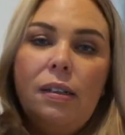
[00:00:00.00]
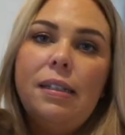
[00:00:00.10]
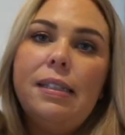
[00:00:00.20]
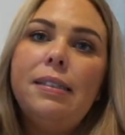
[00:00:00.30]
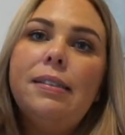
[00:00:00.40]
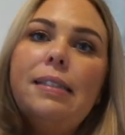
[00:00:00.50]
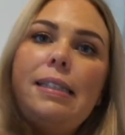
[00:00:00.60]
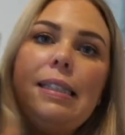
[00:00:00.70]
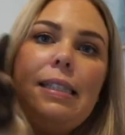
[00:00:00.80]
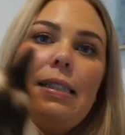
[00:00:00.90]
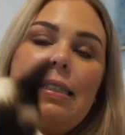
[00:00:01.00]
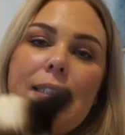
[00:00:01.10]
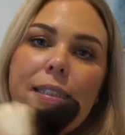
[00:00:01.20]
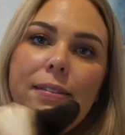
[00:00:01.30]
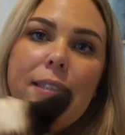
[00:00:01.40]
I don't think you
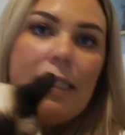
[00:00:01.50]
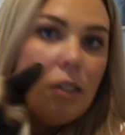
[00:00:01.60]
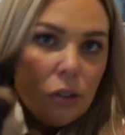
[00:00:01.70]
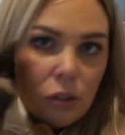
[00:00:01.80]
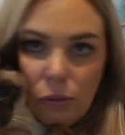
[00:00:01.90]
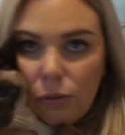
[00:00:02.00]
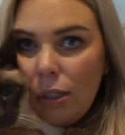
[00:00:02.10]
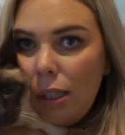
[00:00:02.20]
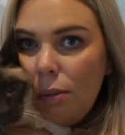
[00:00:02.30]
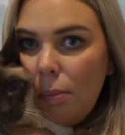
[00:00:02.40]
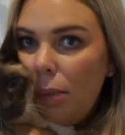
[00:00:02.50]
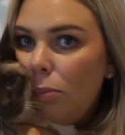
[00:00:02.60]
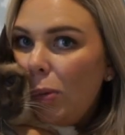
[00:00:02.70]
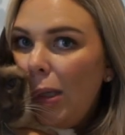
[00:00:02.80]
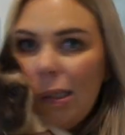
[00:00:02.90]
guys have seen Coco for a little bit.
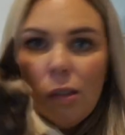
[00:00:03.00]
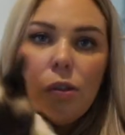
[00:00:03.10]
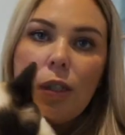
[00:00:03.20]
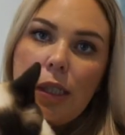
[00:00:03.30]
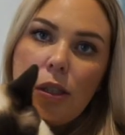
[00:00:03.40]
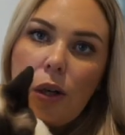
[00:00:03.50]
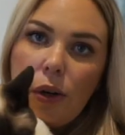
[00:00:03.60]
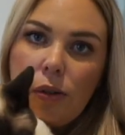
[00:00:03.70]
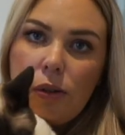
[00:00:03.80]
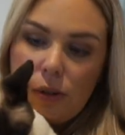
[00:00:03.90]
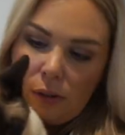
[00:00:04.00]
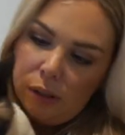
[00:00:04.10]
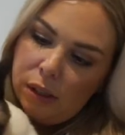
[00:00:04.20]
So here's Coke's.